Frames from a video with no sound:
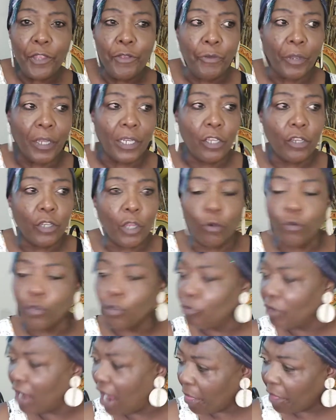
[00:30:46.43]
You can,
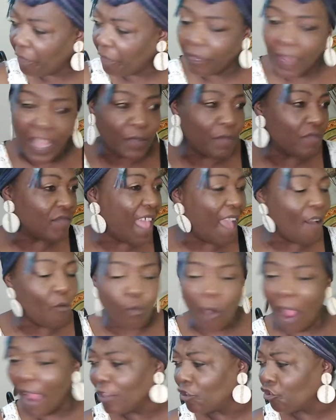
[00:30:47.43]
do other things with that
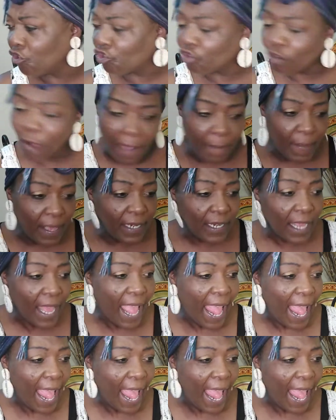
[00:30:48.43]
while you're streaming.